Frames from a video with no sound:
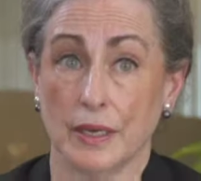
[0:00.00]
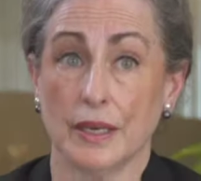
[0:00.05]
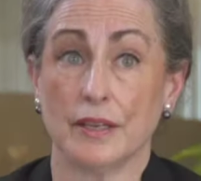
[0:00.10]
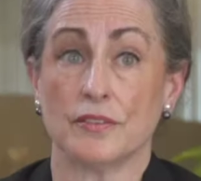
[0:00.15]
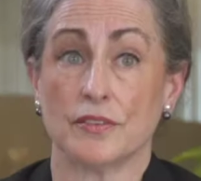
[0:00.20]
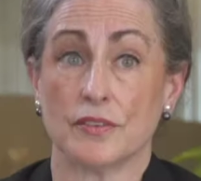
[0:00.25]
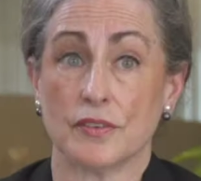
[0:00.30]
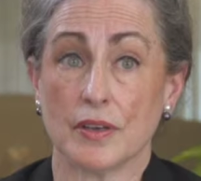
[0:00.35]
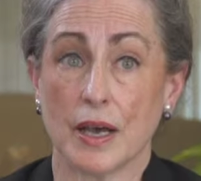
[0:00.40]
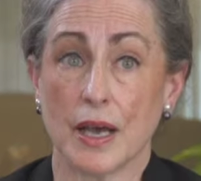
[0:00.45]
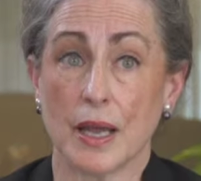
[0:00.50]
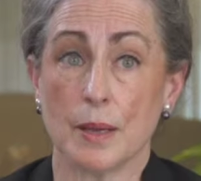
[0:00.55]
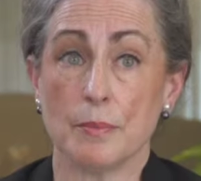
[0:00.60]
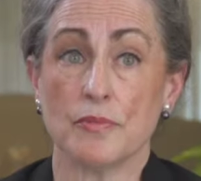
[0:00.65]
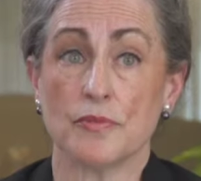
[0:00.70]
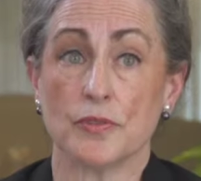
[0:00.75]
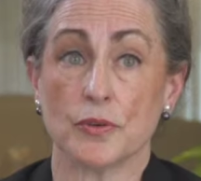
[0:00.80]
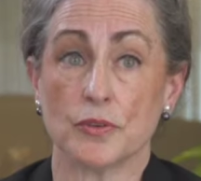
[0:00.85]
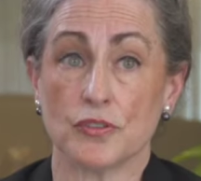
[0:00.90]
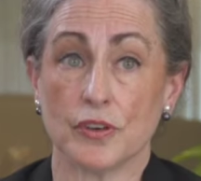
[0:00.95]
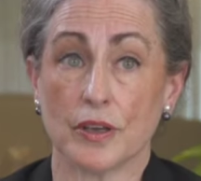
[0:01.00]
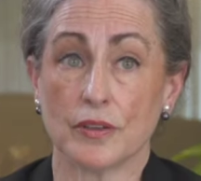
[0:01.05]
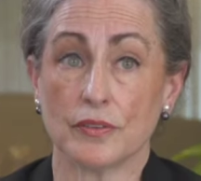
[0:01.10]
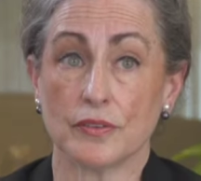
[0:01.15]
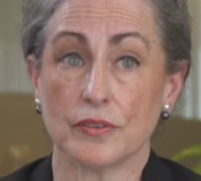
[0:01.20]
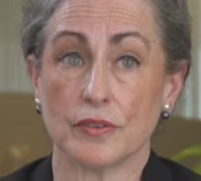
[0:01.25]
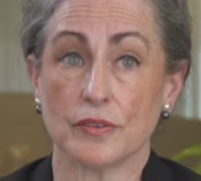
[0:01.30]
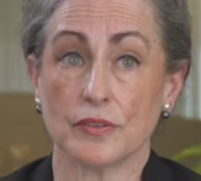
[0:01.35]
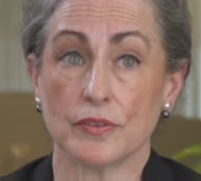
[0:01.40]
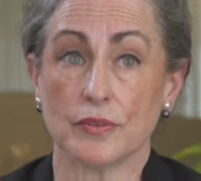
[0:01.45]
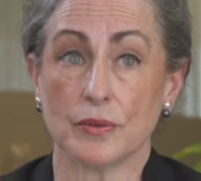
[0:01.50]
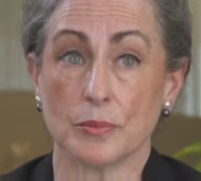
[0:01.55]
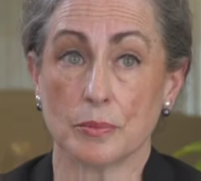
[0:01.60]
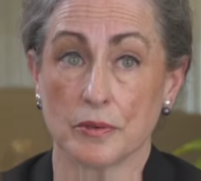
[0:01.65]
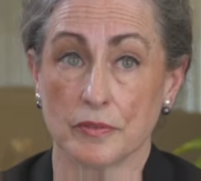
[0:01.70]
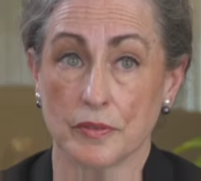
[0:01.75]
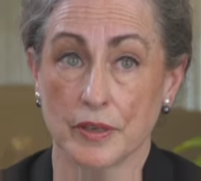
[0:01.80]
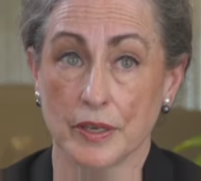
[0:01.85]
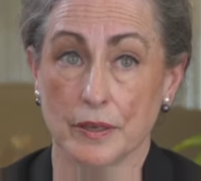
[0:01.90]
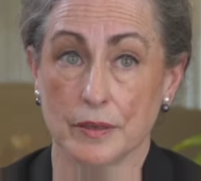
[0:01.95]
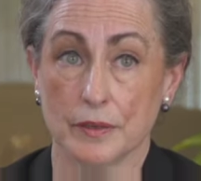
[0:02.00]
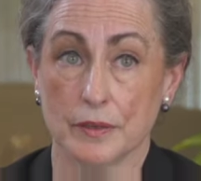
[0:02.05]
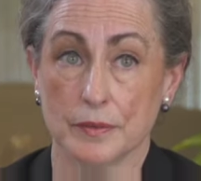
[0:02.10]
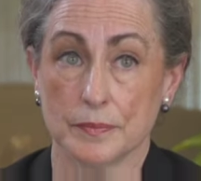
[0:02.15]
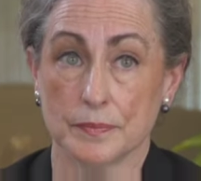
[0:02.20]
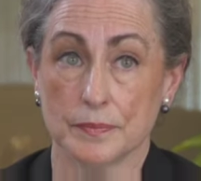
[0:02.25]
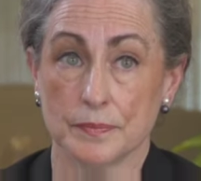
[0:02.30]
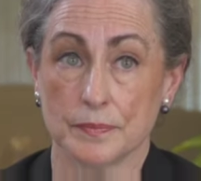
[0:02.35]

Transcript: It's time for justice to prevail.